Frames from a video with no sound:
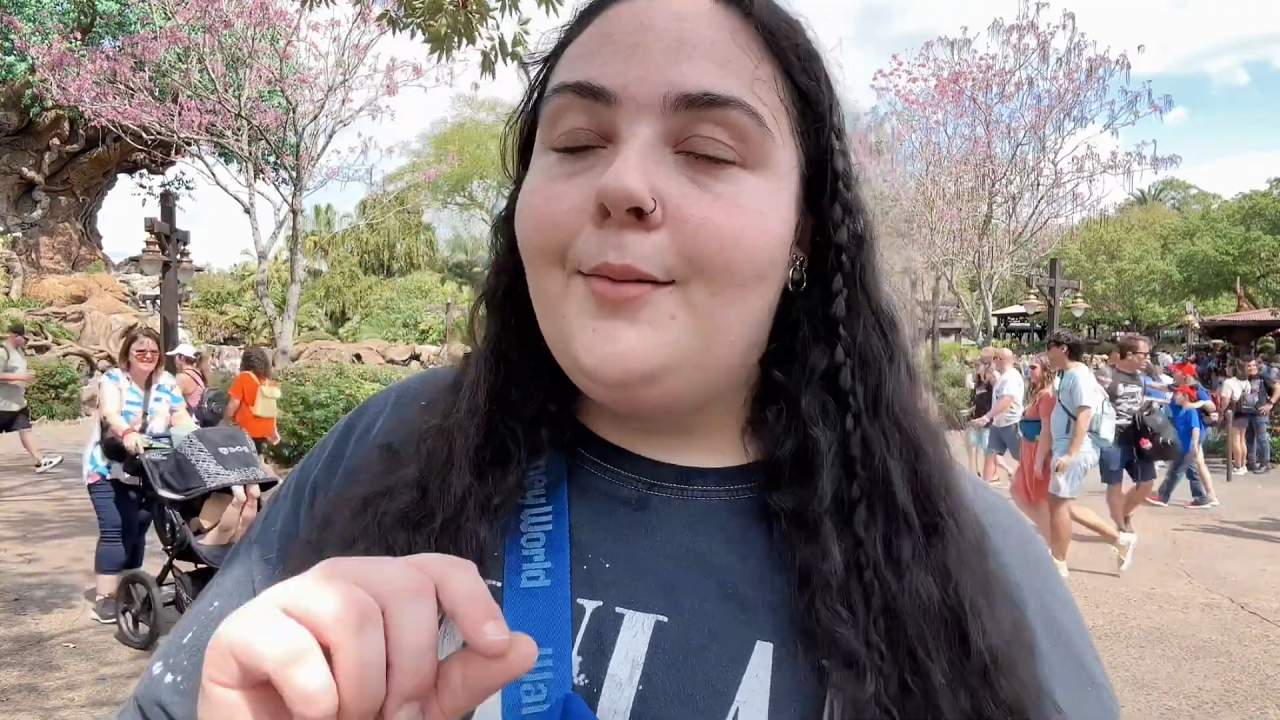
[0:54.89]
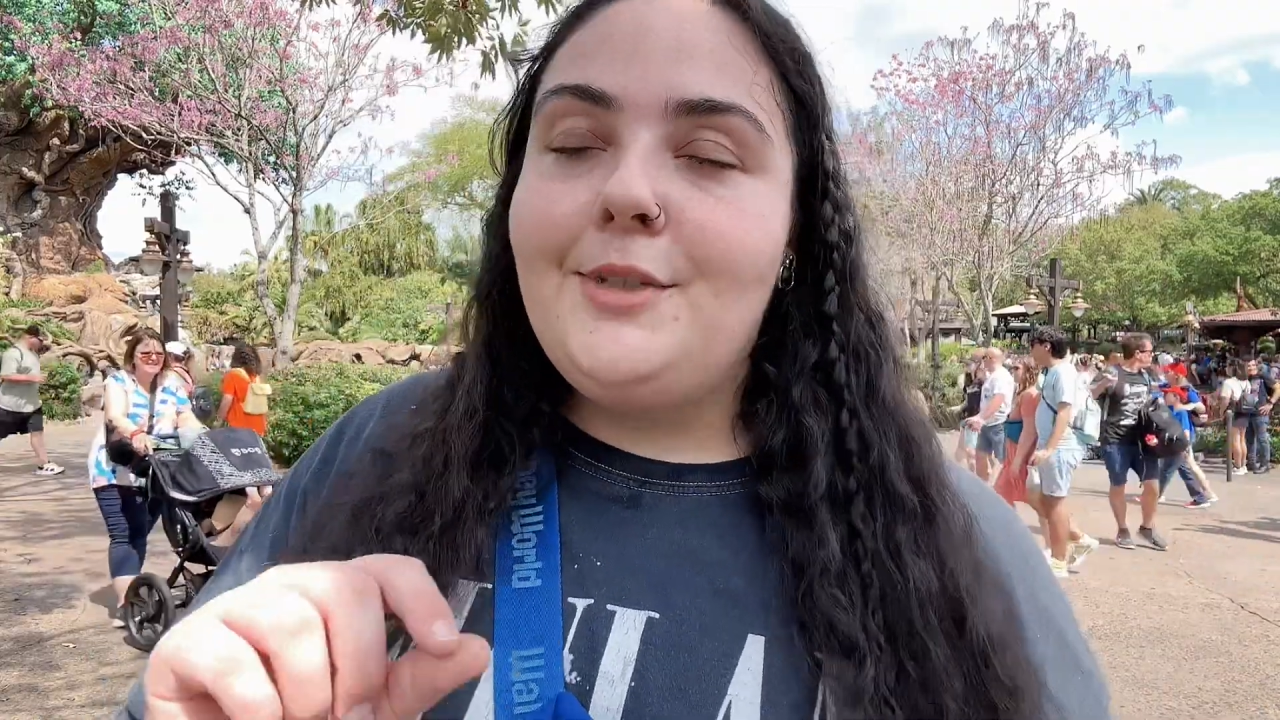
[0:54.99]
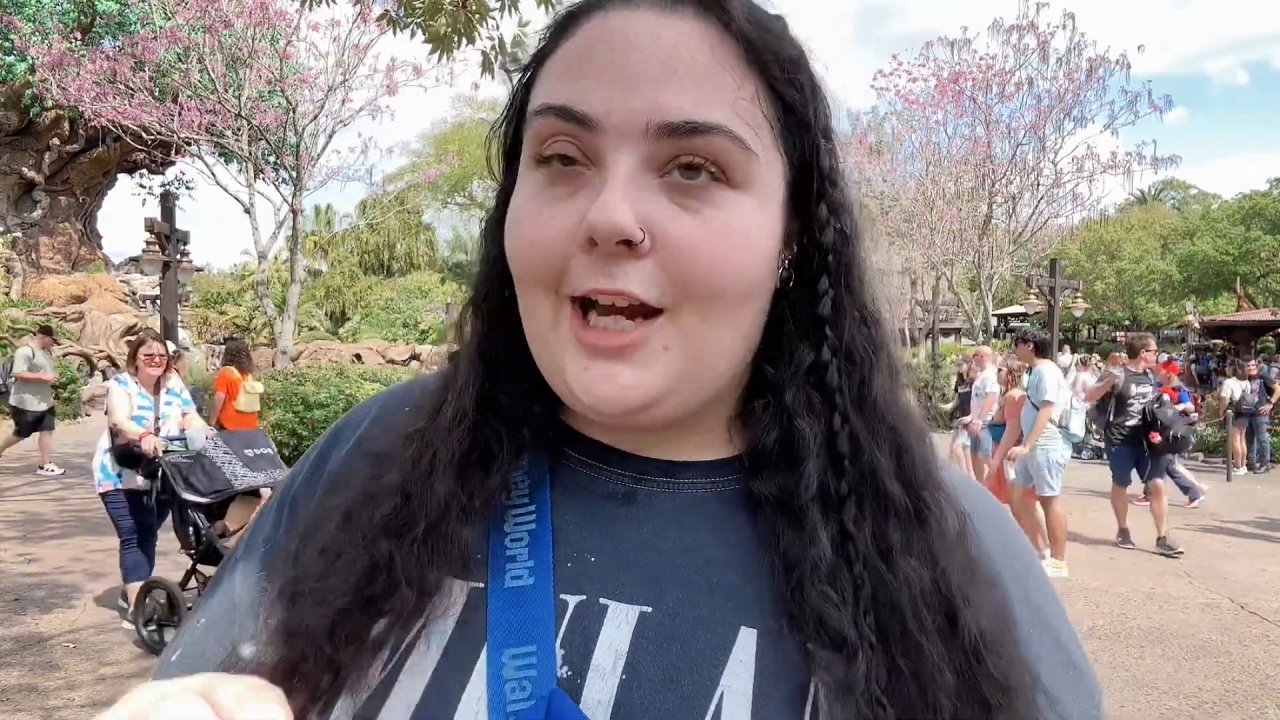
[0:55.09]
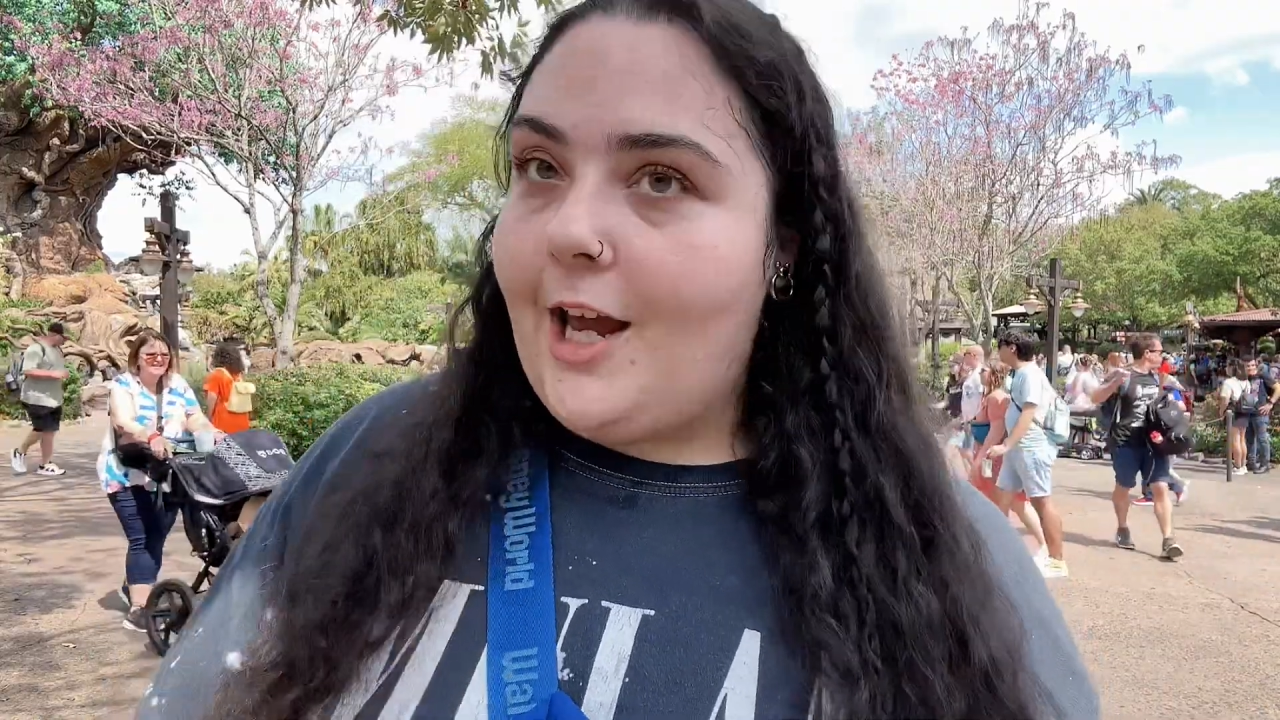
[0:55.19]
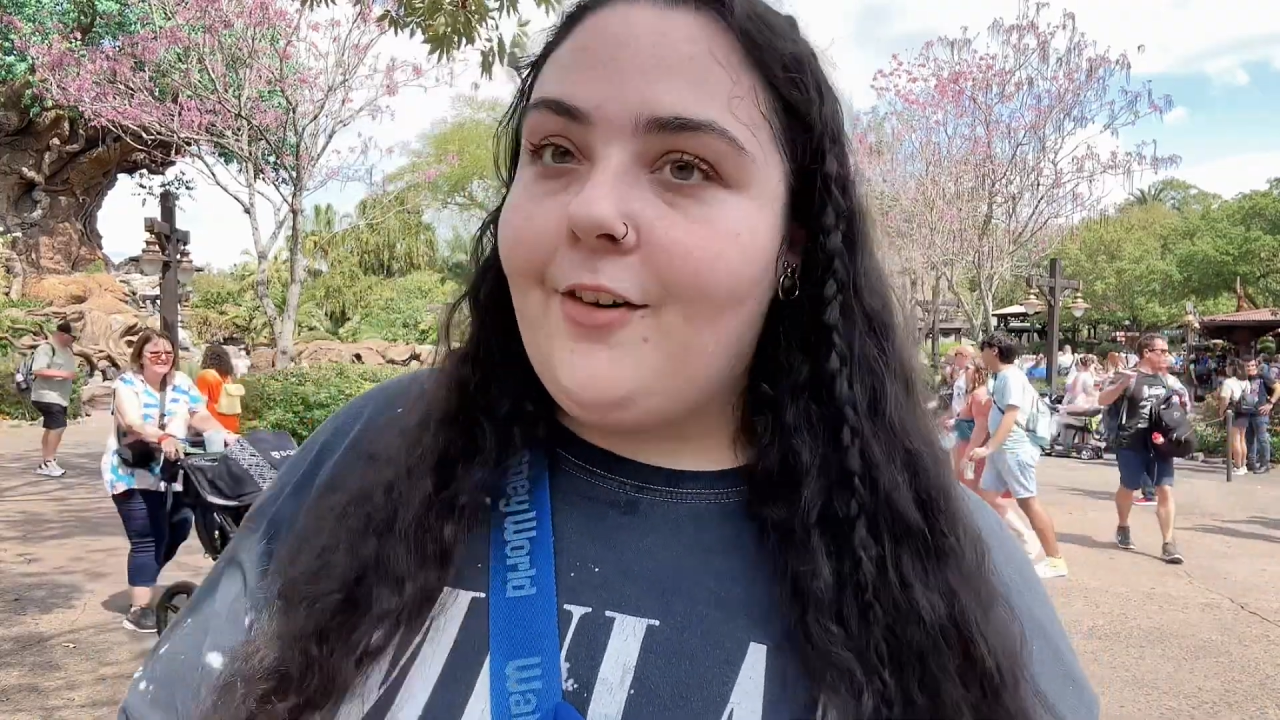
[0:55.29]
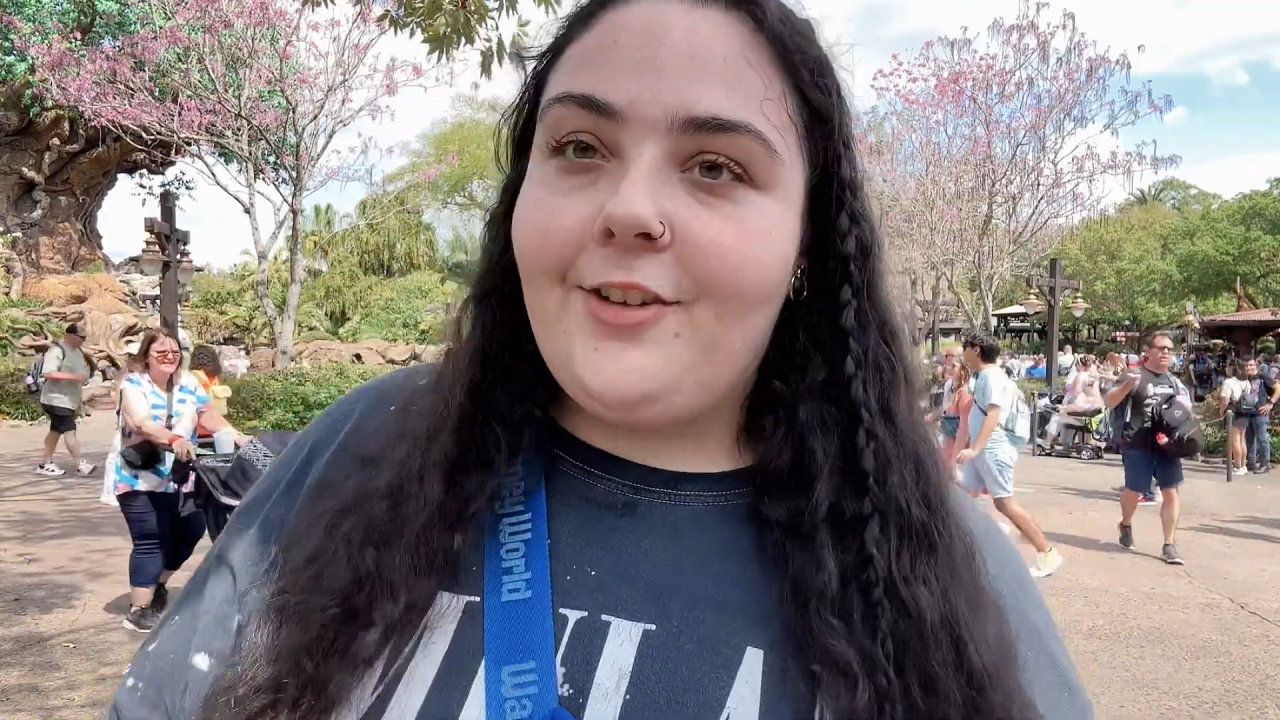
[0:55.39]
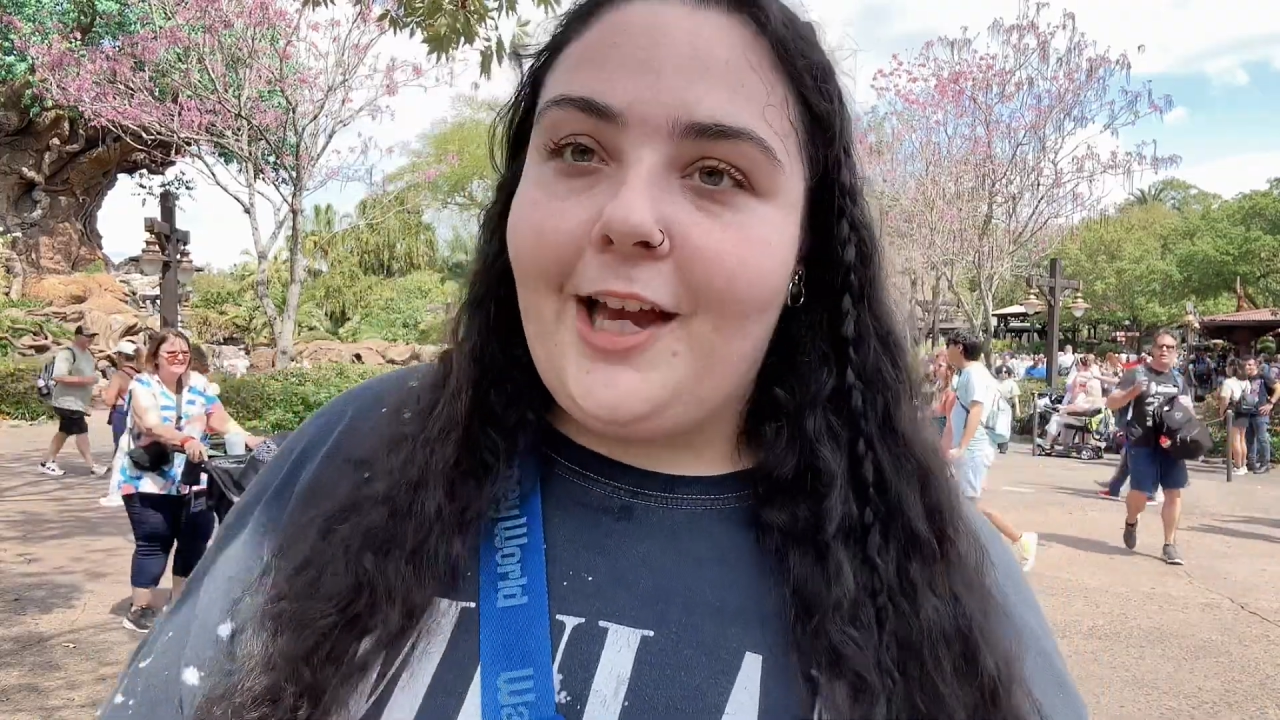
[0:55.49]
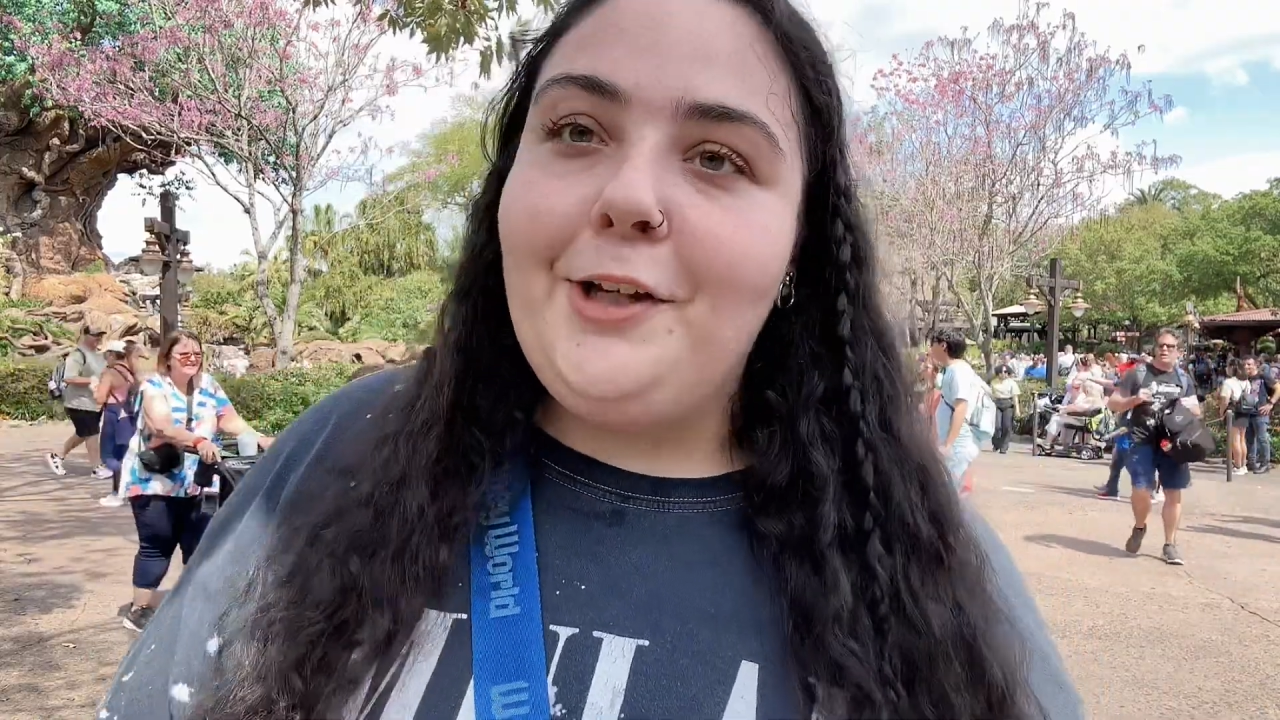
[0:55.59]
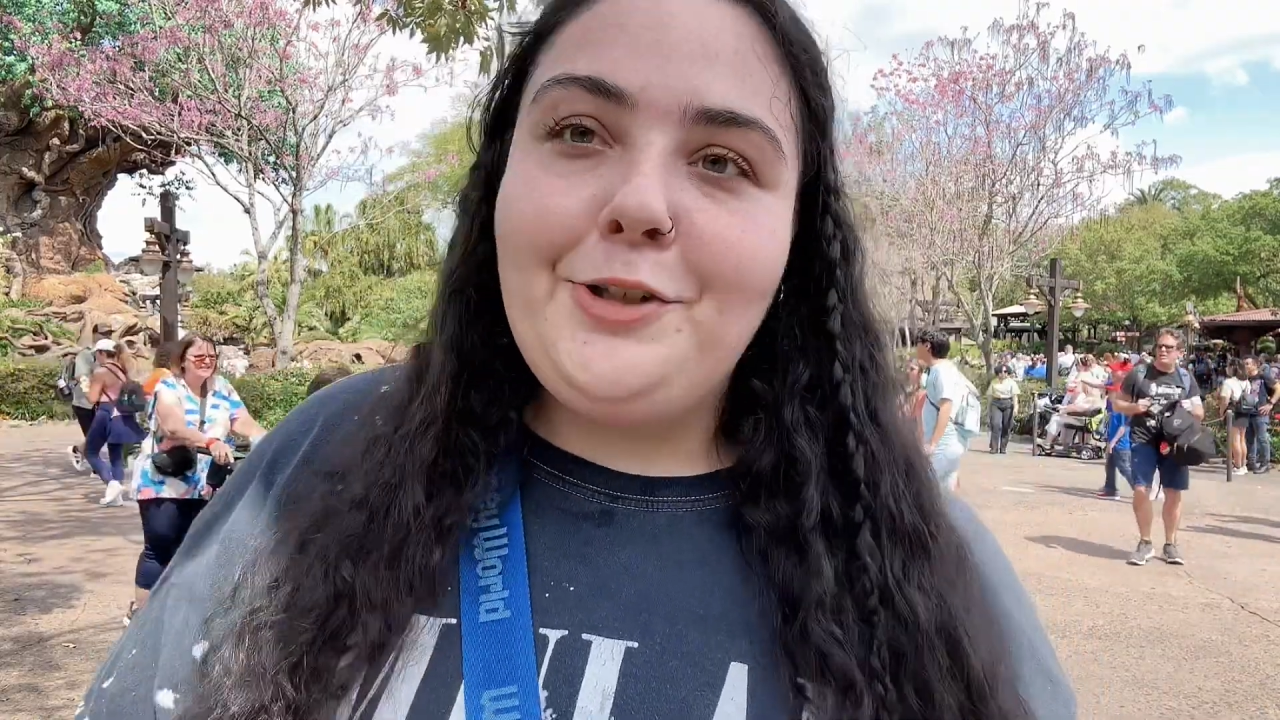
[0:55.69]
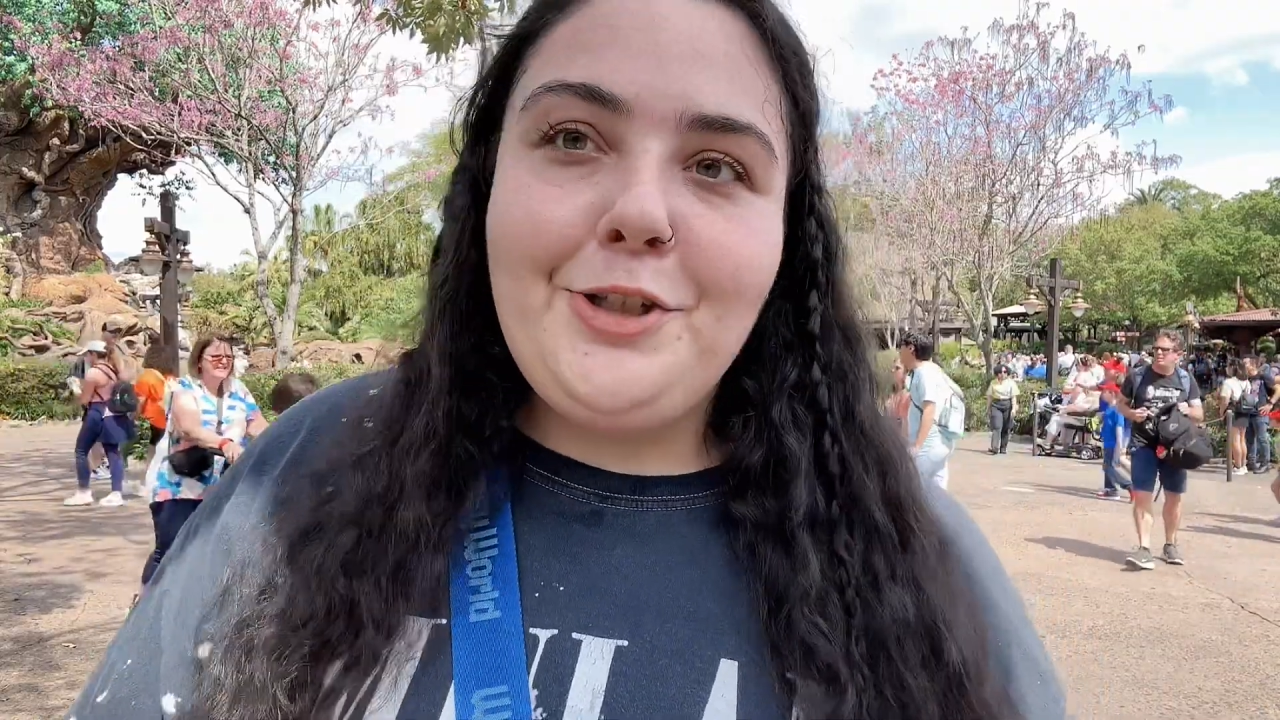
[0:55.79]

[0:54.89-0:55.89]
am dying for that.